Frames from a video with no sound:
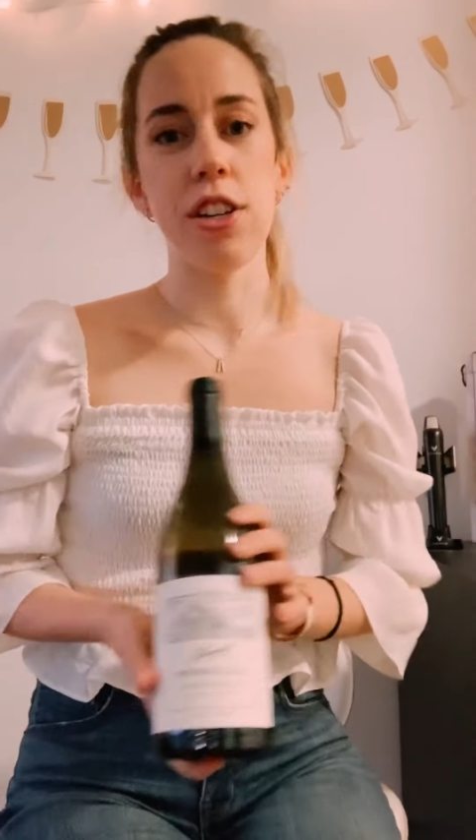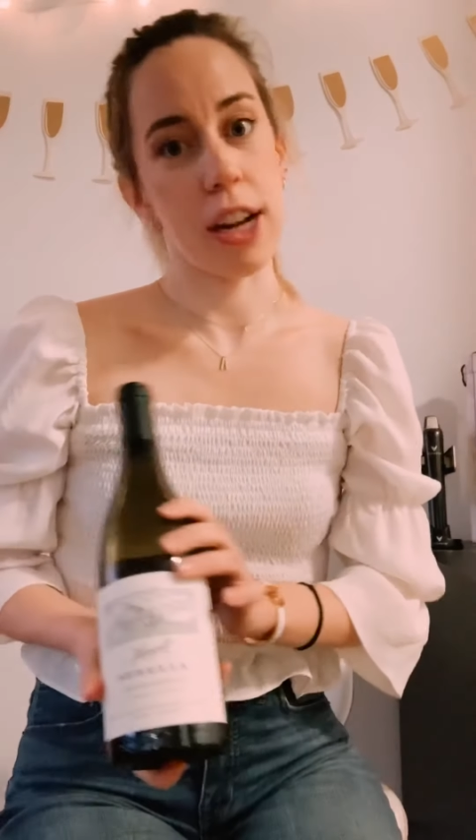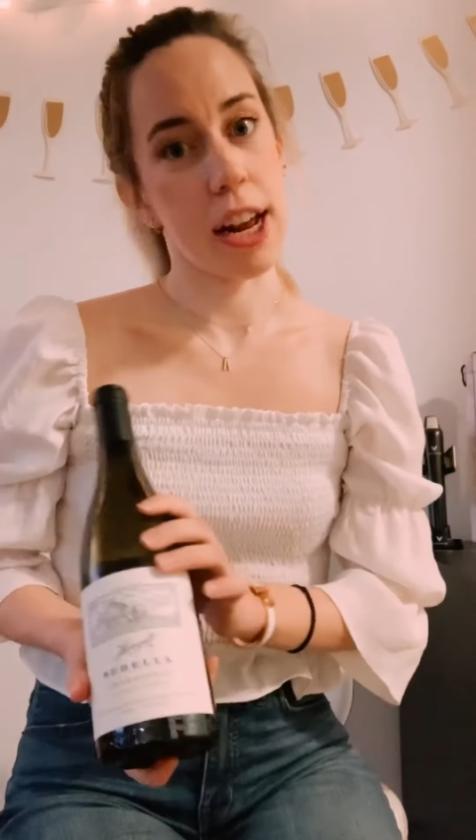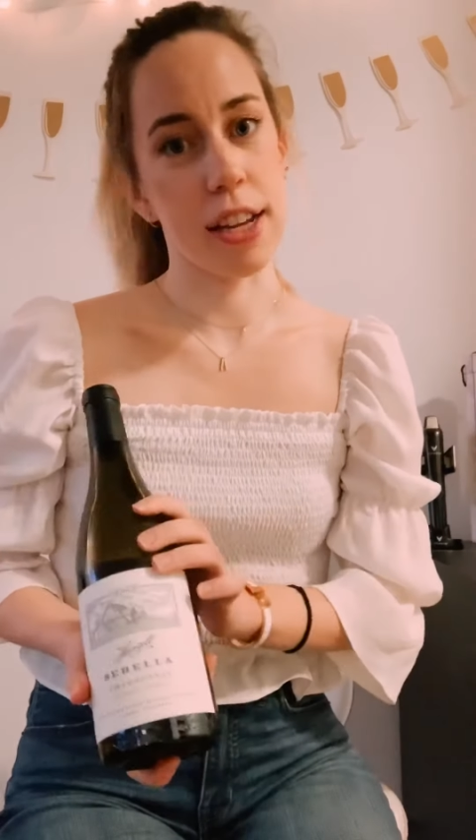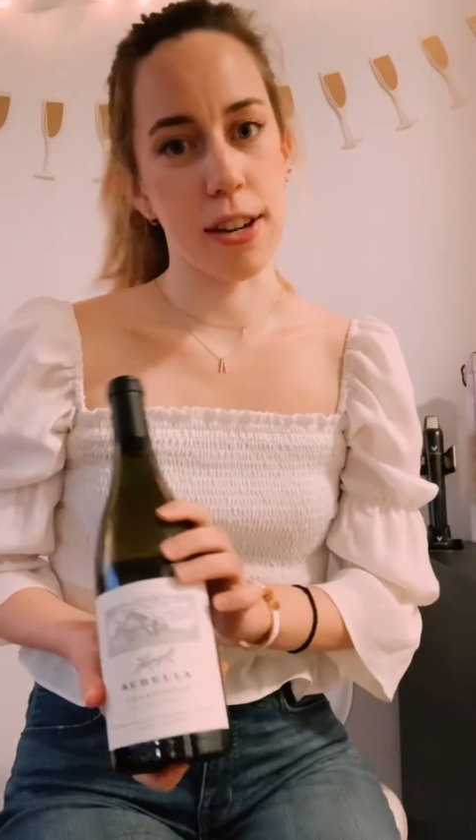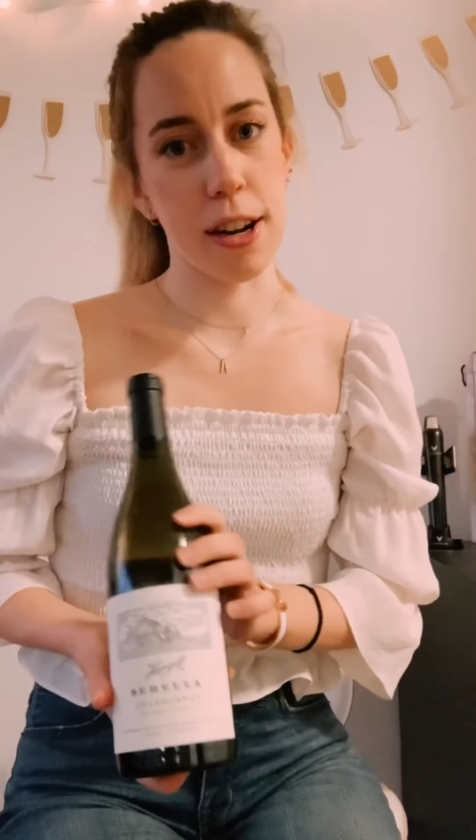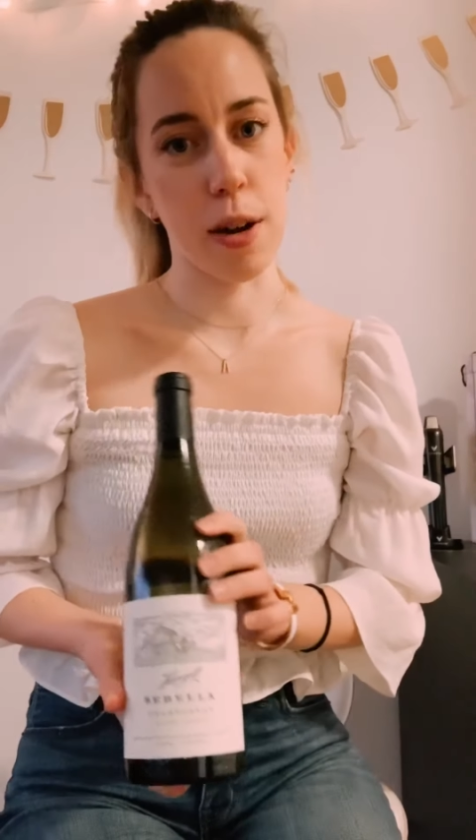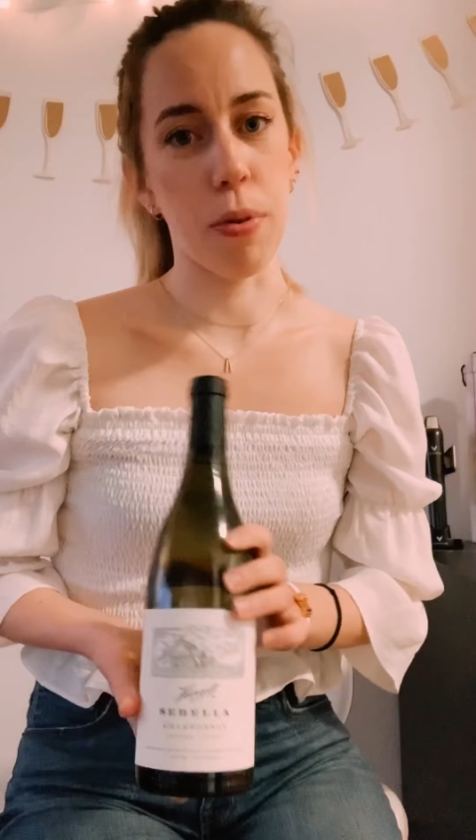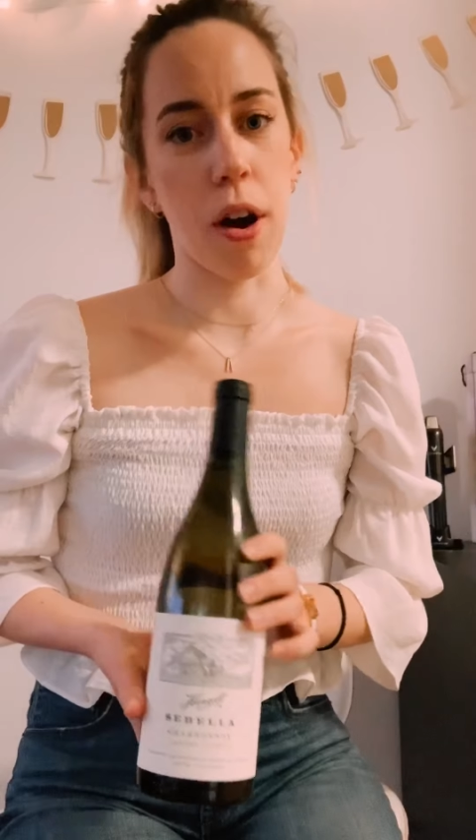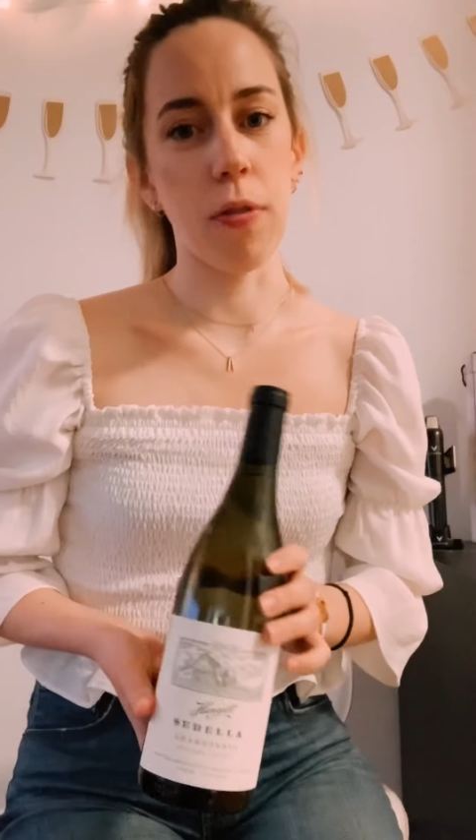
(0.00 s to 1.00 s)
that I studied
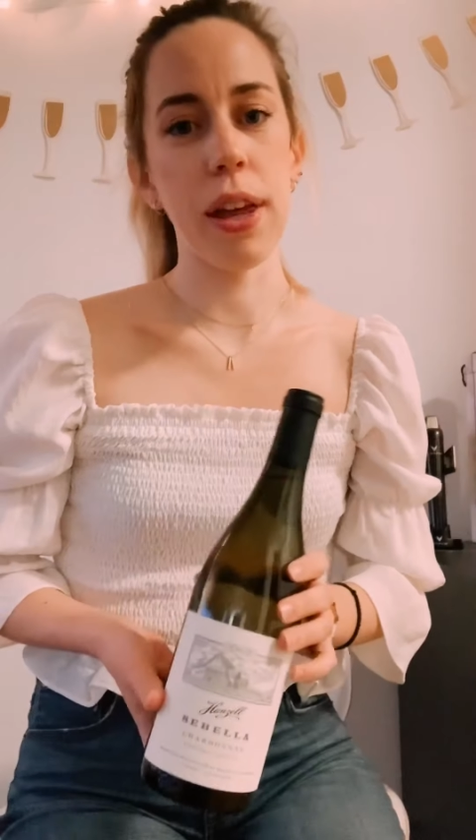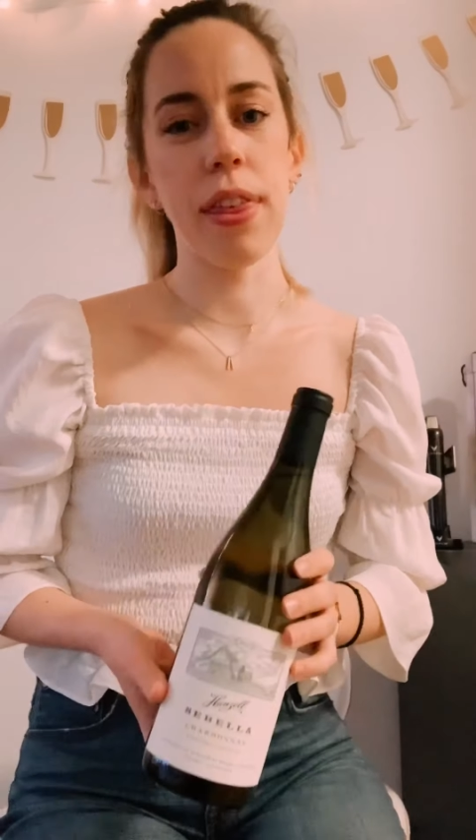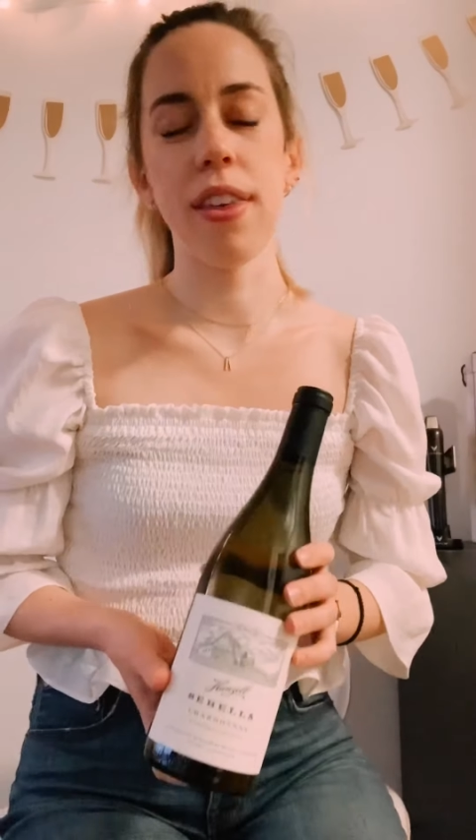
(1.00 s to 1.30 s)
abroad with.